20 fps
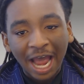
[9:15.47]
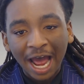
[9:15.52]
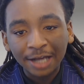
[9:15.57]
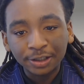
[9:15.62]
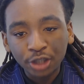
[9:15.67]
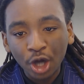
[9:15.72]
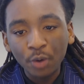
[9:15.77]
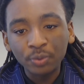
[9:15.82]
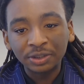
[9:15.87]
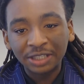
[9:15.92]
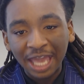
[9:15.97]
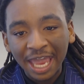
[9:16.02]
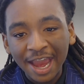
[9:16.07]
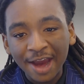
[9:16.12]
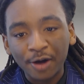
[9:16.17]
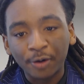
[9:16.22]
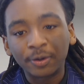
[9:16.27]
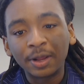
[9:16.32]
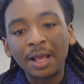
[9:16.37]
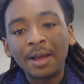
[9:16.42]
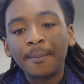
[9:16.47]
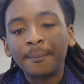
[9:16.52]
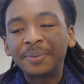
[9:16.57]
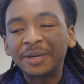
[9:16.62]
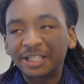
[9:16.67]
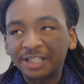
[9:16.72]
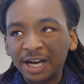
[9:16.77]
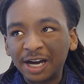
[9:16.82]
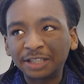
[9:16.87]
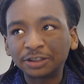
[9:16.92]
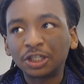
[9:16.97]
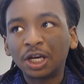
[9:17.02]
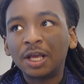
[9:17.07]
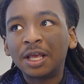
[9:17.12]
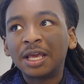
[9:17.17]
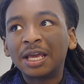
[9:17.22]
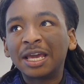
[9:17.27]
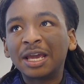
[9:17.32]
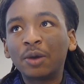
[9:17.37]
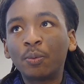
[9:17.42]
I don't care because
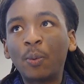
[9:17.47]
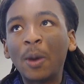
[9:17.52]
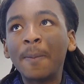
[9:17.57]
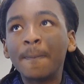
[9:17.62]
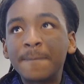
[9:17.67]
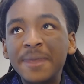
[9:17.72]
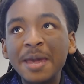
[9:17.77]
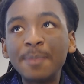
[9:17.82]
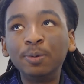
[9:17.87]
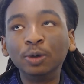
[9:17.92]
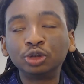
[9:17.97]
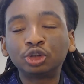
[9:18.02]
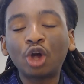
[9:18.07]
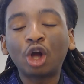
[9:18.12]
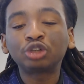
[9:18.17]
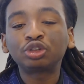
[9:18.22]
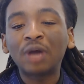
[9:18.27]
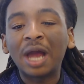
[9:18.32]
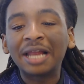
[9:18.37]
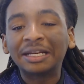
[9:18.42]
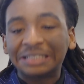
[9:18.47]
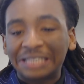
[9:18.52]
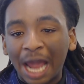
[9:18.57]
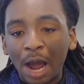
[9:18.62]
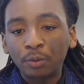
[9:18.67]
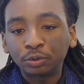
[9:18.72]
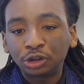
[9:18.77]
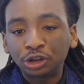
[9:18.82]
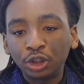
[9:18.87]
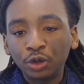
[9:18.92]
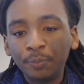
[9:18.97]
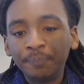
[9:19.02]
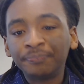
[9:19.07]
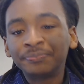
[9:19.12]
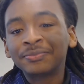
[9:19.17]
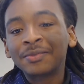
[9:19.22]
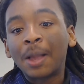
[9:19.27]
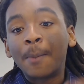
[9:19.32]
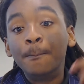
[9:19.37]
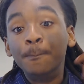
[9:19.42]
when people start trying to doubt
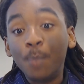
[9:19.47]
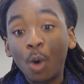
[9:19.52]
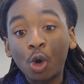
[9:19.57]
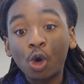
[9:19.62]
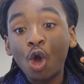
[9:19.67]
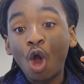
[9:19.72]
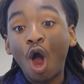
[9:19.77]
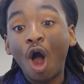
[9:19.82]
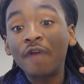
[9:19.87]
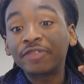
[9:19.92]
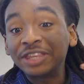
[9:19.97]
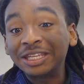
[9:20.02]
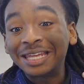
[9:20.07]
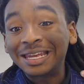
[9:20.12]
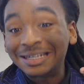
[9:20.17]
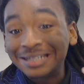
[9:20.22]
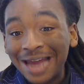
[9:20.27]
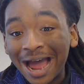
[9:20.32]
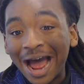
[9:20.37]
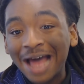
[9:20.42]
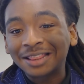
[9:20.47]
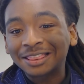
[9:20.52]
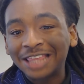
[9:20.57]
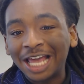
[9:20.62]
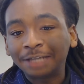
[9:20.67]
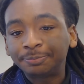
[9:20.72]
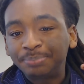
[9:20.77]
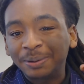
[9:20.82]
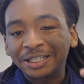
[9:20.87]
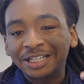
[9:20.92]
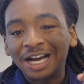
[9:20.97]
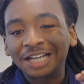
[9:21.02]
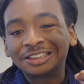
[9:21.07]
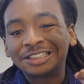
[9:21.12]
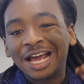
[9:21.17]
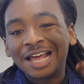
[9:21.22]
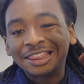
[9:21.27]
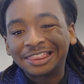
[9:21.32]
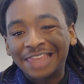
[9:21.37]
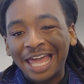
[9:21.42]
you, more often than not, that's
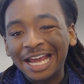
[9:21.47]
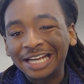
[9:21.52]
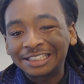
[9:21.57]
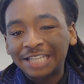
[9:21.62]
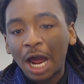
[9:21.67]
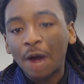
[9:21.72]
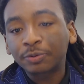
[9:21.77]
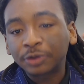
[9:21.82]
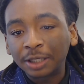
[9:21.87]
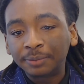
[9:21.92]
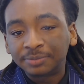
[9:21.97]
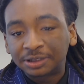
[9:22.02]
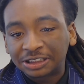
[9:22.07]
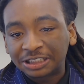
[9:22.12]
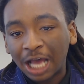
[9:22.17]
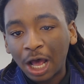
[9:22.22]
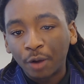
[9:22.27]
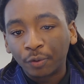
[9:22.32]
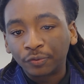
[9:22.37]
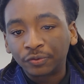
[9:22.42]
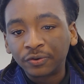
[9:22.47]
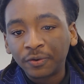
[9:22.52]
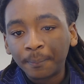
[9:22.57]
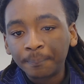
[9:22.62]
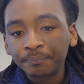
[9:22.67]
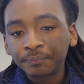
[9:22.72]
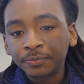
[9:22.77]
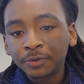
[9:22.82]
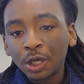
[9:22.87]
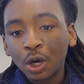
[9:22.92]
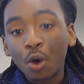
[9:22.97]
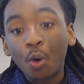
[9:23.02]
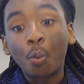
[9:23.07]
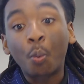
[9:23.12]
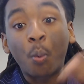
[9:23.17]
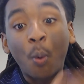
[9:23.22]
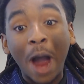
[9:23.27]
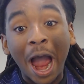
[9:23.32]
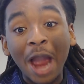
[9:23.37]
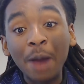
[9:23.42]
because they doubt themselves.
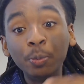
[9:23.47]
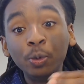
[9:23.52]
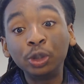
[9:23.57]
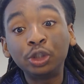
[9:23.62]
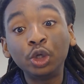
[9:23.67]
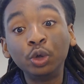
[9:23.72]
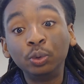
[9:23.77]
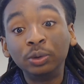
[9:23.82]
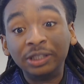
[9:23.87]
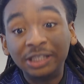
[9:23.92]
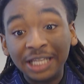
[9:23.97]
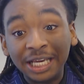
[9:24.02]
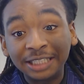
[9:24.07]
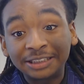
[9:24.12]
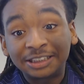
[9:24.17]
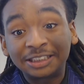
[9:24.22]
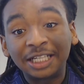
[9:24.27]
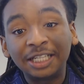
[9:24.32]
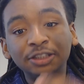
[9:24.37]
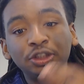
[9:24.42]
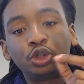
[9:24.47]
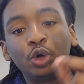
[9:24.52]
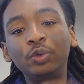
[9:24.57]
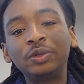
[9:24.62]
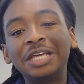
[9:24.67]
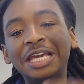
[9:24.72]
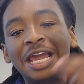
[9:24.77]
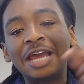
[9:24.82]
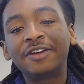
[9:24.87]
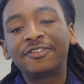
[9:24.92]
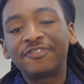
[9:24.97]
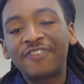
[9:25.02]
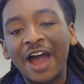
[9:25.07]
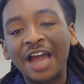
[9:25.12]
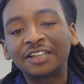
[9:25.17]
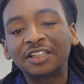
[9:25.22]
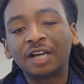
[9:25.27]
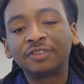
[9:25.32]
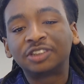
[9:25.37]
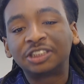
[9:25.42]
Why would you listen to the
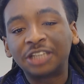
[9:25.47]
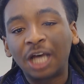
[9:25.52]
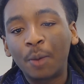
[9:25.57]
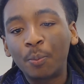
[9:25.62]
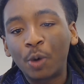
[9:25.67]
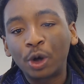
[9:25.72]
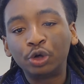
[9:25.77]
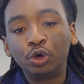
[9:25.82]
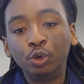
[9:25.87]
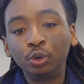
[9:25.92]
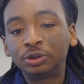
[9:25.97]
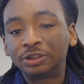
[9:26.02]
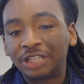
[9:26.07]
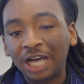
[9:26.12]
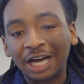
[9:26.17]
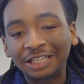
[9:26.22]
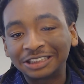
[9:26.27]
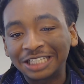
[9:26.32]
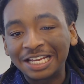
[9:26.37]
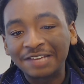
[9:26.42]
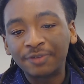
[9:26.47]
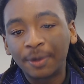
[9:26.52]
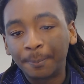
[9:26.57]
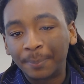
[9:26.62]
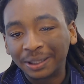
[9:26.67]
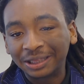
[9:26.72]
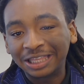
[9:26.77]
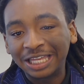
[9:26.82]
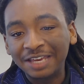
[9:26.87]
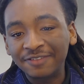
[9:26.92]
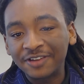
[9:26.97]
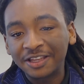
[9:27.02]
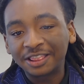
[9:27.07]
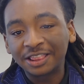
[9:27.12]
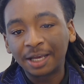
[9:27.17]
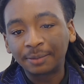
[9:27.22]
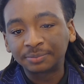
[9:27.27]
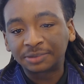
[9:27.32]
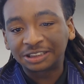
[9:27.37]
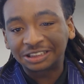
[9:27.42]
advice of someone who doesn't even believe
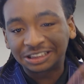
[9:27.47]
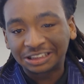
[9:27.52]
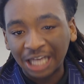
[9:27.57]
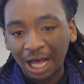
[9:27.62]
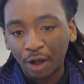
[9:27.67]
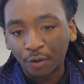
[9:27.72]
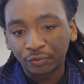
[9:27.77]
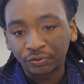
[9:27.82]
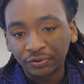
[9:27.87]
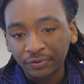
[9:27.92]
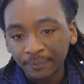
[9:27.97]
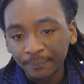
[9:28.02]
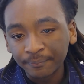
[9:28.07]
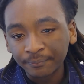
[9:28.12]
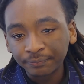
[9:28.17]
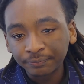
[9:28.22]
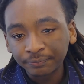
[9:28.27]
in themselves?